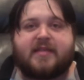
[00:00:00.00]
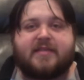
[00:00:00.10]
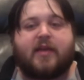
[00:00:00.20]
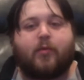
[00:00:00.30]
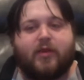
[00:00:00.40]
He's
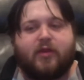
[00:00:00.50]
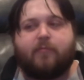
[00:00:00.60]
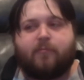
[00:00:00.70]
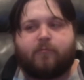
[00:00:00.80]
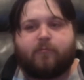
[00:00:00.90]
like, when
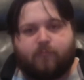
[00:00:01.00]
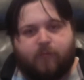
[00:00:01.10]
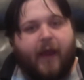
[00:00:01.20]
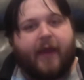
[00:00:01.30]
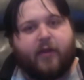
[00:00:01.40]
you
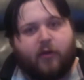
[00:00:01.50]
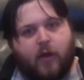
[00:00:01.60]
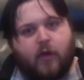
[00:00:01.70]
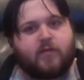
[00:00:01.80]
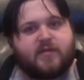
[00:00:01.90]
write your
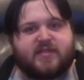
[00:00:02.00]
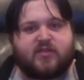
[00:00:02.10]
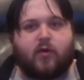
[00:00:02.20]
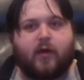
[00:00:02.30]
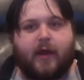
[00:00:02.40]
own
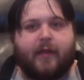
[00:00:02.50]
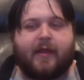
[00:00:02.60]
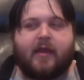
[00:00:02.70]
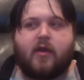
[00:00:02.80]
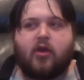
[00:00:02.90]
story, like
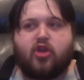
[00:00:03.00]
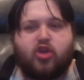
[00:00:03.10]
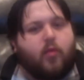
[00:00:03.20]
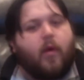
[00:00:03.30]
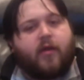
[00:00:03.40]

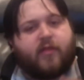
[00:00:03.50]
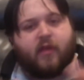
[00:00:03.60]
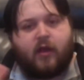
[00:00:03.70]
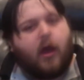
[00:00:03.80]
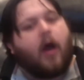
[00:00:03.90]
you are the
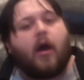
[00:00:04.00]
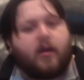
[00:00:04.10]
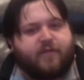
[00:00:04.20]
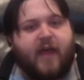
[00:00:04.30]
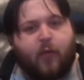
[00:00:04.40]
god of
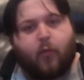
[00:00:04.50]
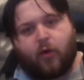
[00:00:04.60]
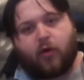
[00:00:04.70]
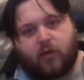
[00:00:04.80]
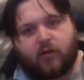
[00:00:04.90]
that
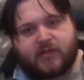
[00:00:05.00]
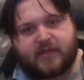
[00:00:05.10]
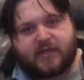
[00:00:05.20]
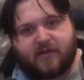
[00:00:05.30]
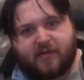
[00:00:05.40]
world
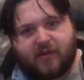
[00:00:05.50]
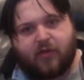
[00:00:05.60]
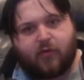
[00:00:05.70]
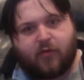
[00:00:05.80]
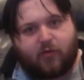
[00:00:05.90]
that you
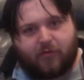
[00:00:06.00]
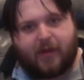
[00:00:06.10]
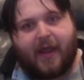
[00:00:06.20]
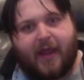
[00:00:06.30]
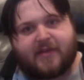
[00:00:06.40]

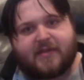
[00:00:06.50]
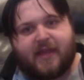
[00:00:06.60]
create.